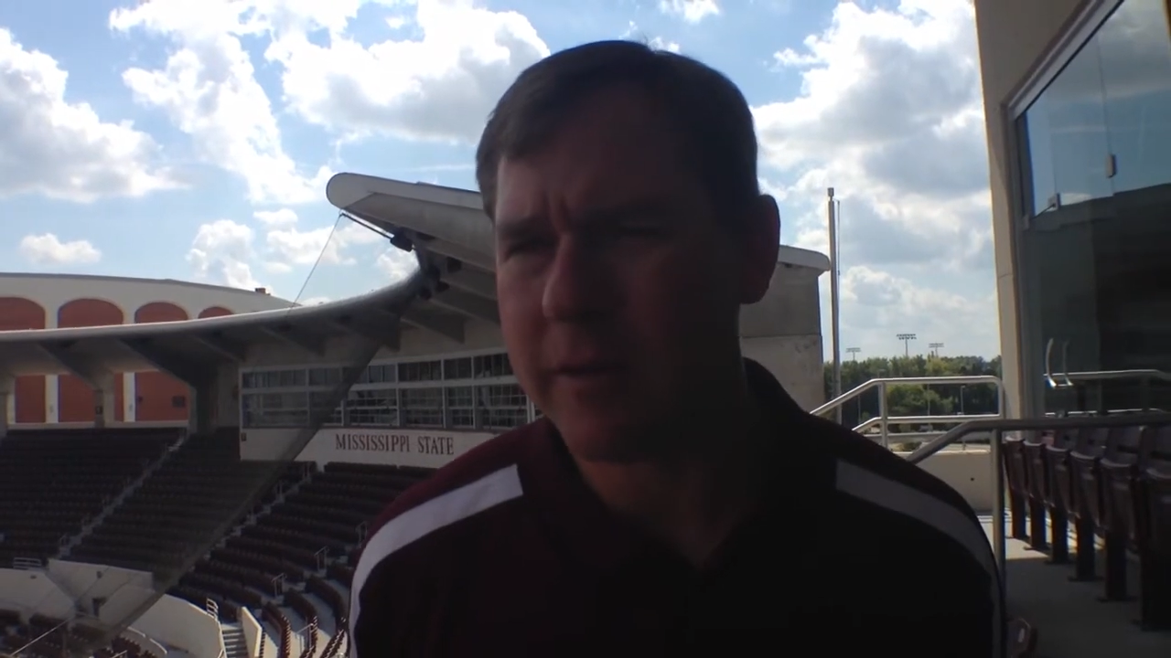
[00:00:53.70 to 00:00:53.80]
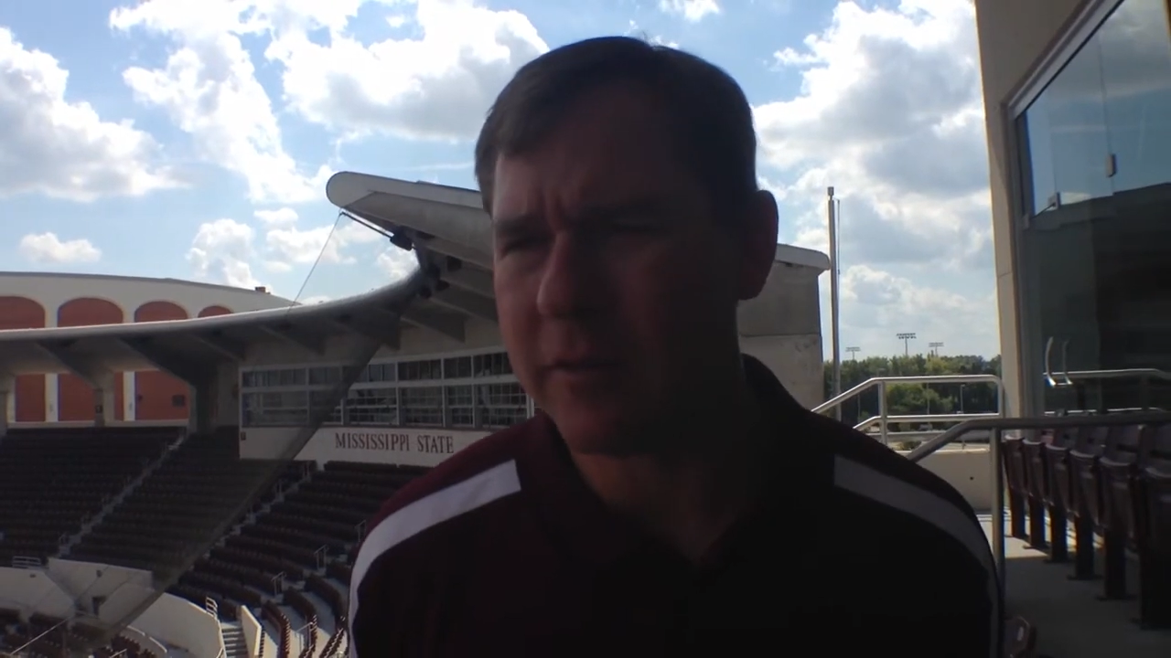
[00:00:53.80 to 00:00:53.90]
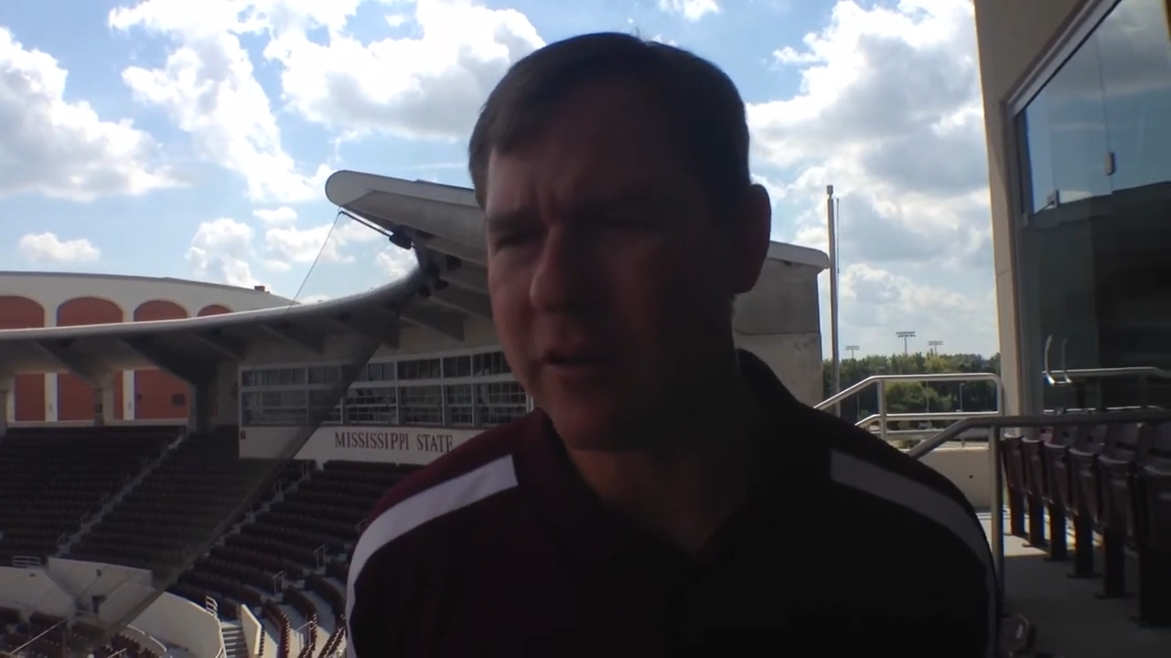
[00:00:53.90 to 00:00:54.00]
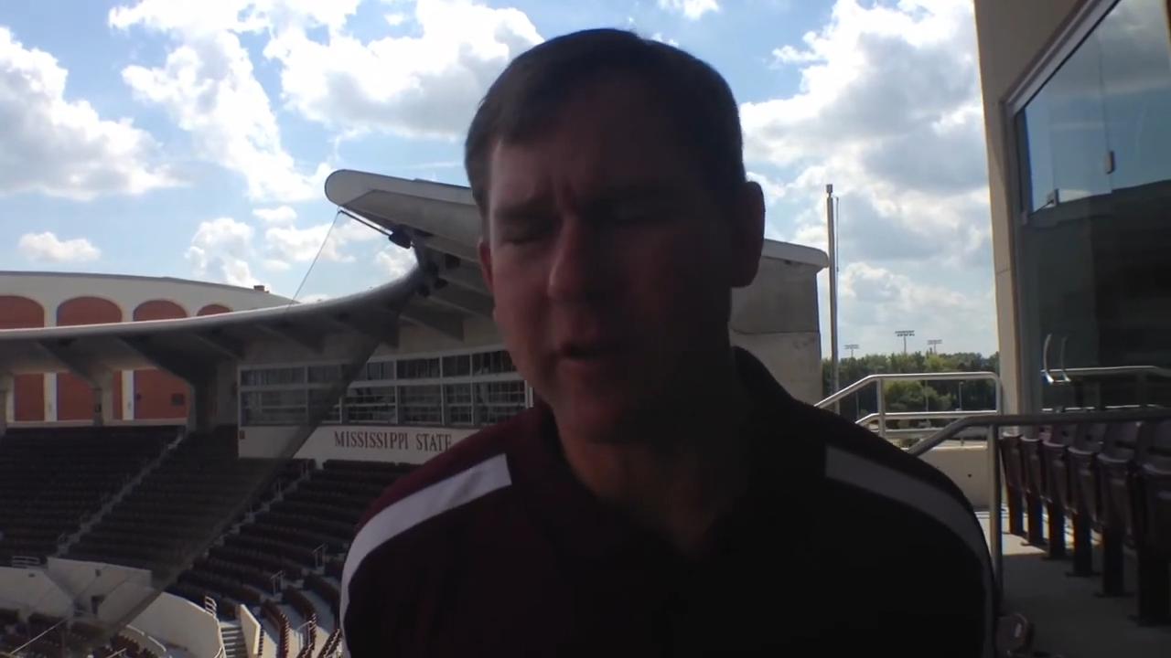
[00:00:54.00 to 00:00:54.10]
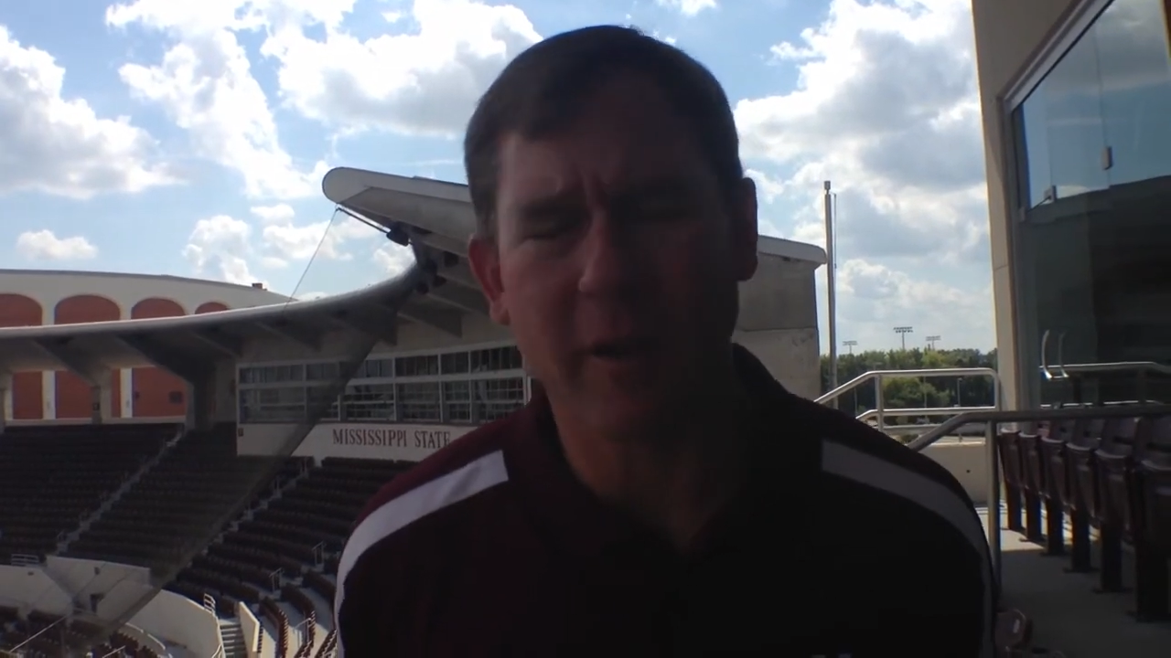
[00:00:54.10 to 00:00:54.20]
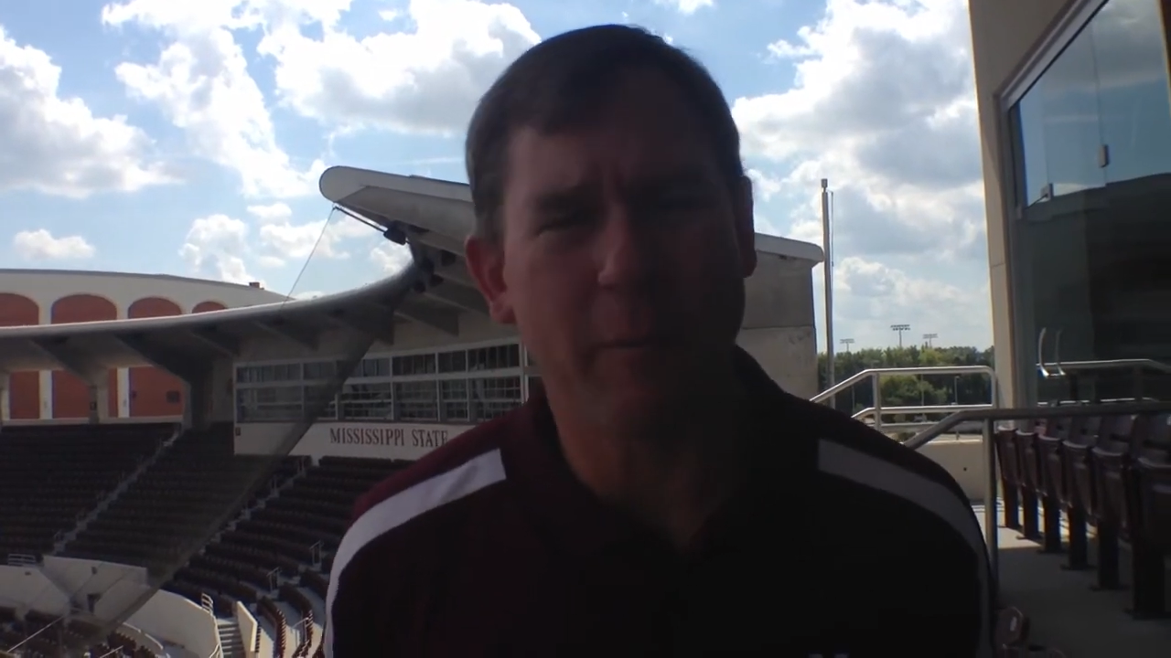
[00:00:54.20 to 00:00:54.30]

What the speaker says: You know, certainly